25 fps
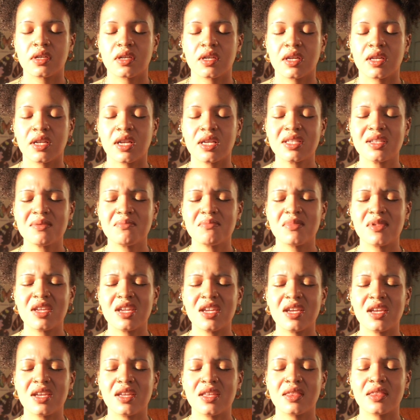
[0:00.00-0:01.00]
It doesn't
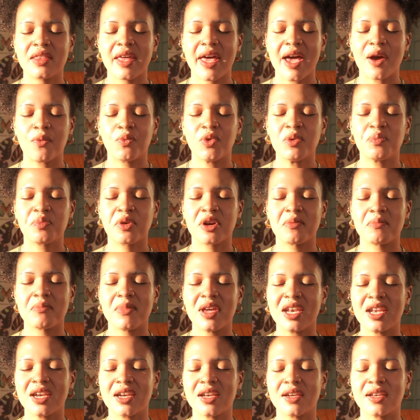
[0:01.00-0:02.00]
mean that we
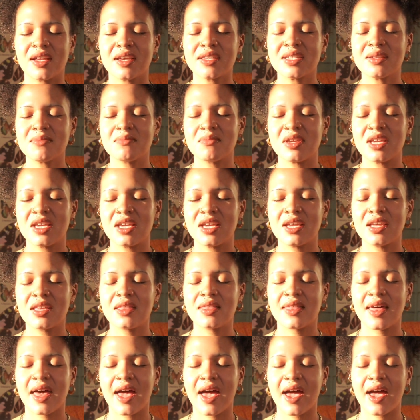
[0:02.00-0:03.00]
permit it. It doesn't
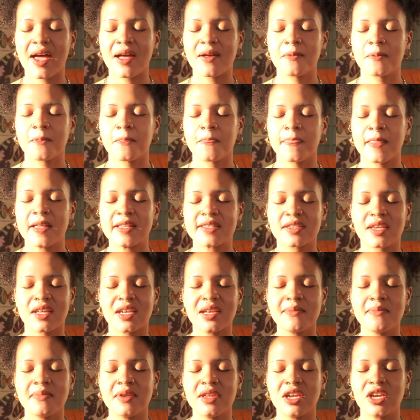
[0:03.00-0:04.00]
mean that it's
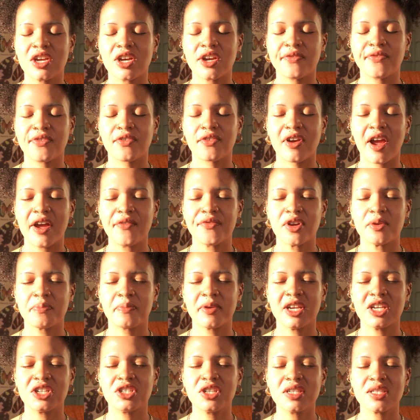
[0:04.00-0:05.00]
going to be here forever.
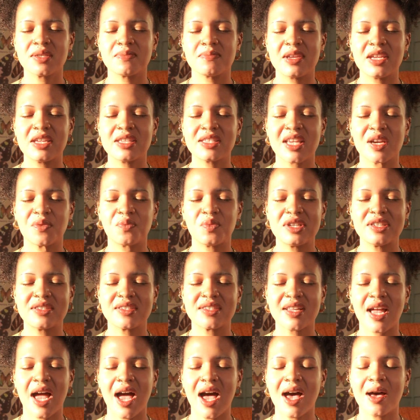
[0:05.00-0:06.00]
But it just means that we
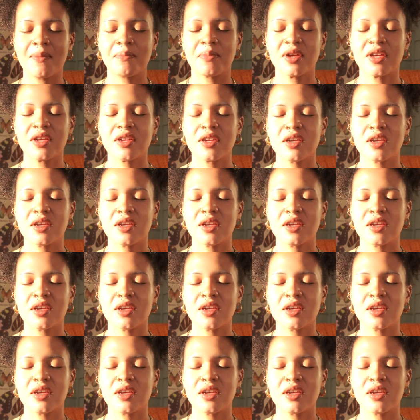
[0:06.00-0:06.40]
stop